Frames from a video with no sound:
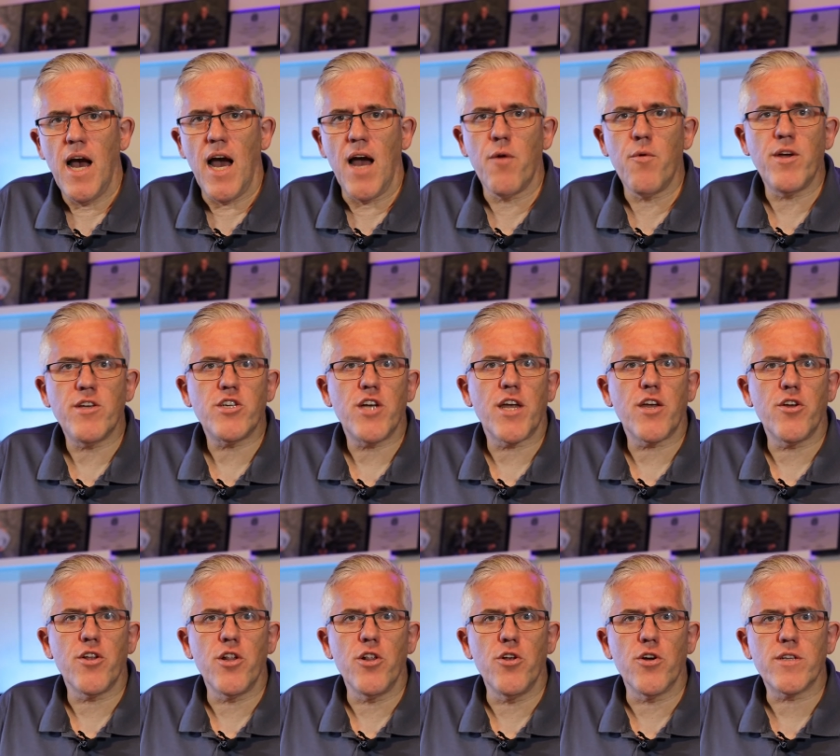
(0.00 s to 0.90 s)
I wish I
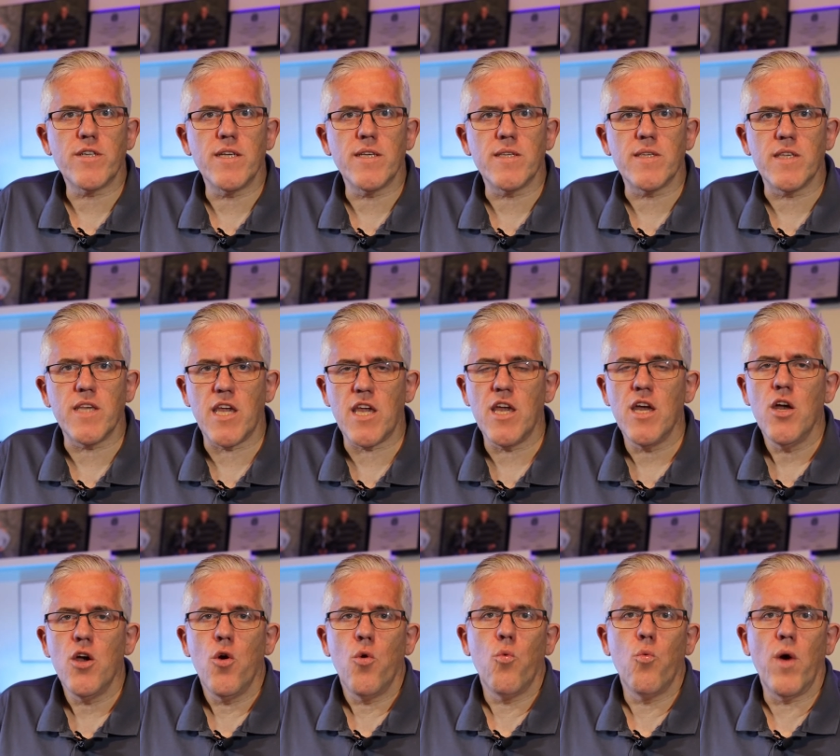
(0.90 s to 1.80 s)
could look to see
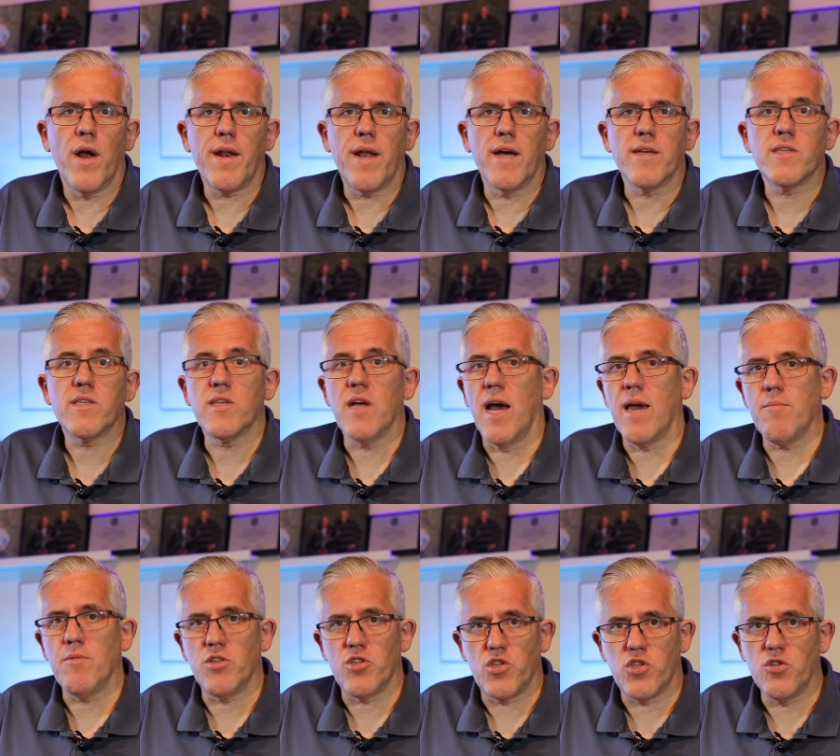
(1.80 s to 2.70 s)
what
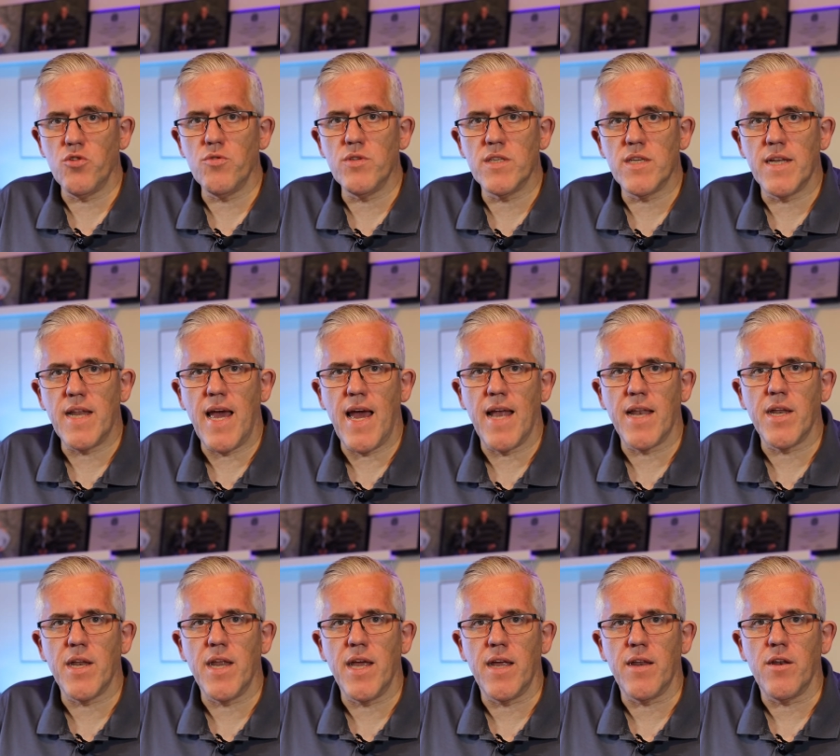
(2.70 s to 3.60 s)
assignments students had
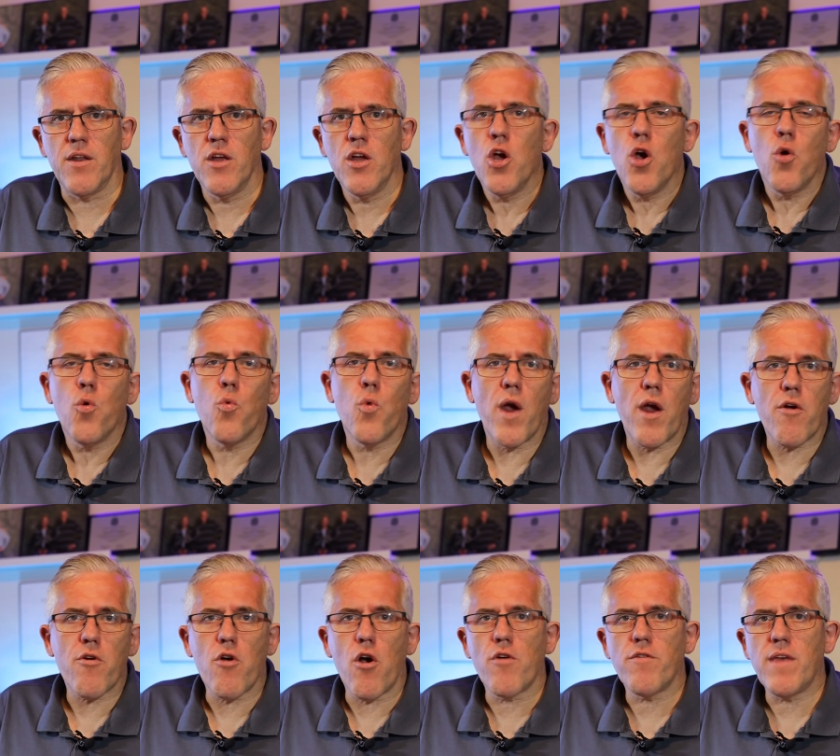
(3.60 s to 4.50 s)
handed in.
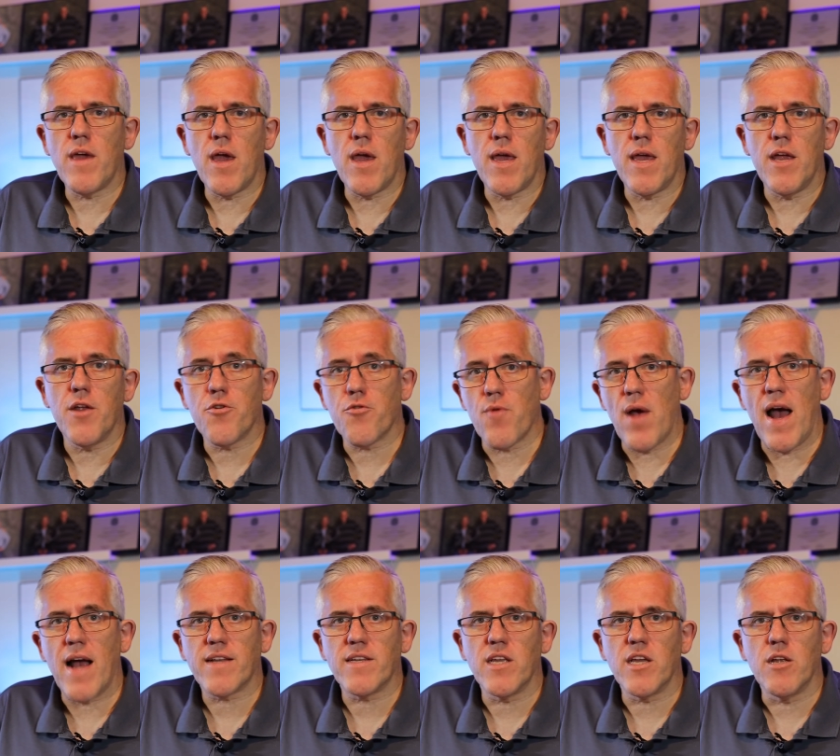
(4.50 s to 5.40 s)
Where are they
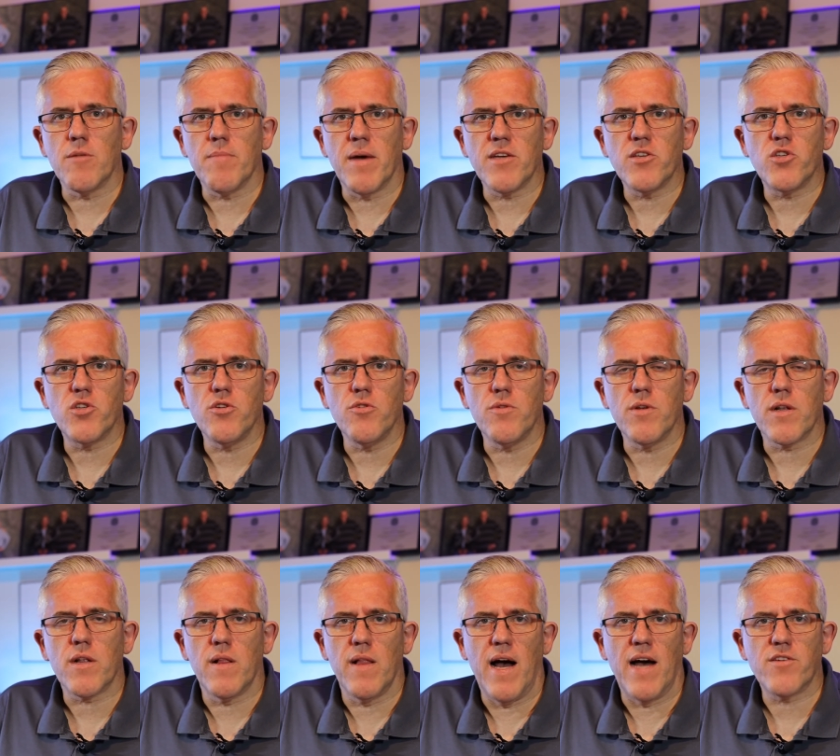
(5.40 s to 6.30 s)
interacting in my
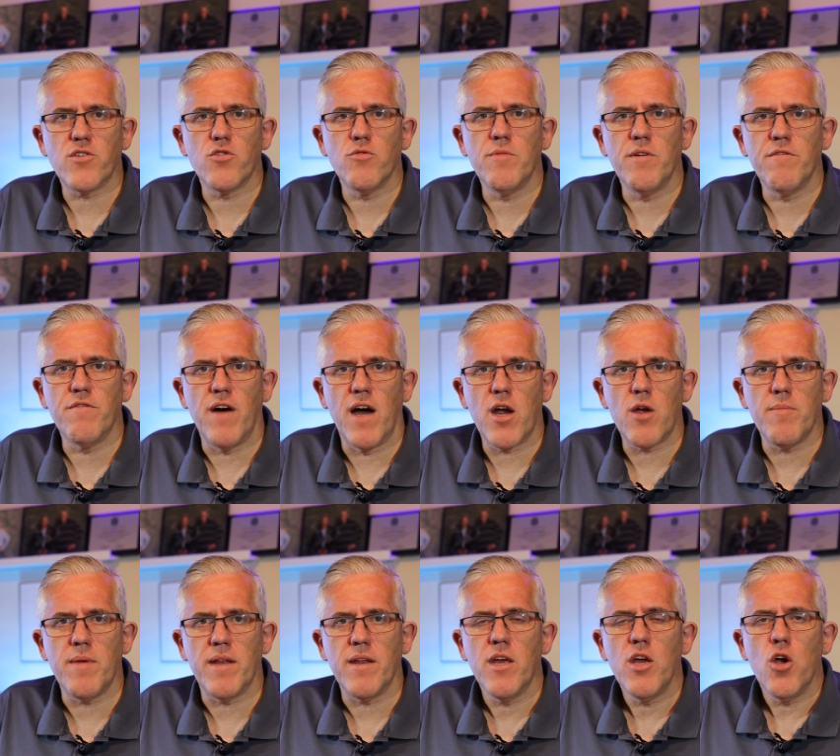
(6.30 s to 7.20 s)
student classroom
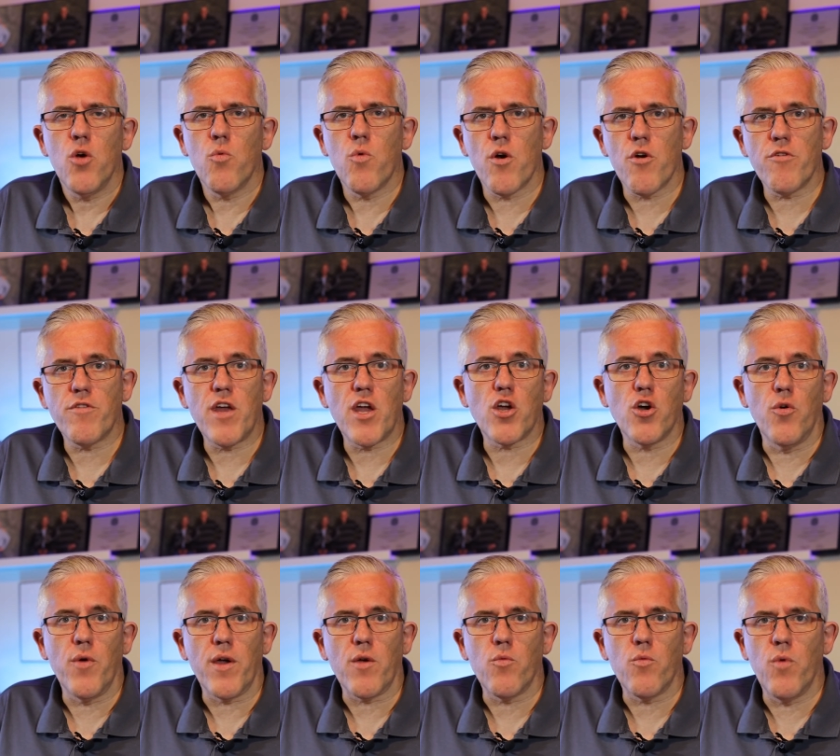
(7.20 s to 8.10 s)
environment? Where are they
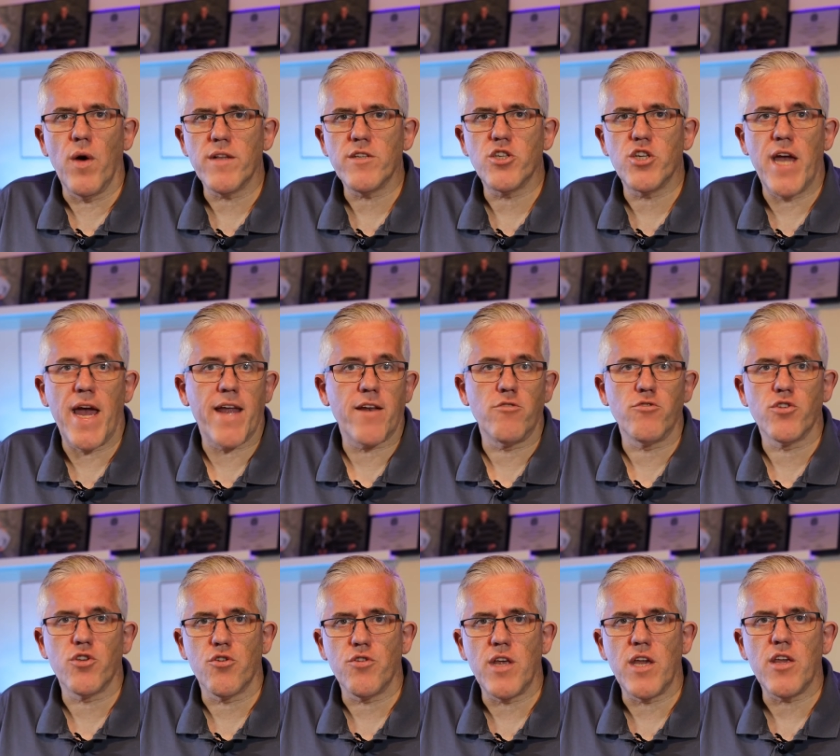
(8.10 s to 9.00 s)
going? What
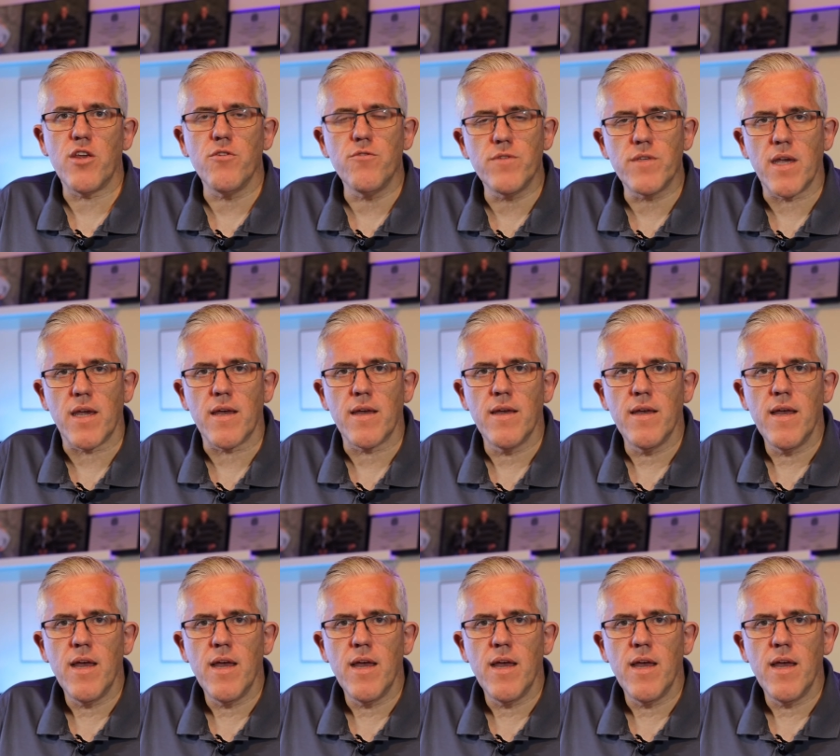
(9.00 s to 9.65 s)
channels are they using?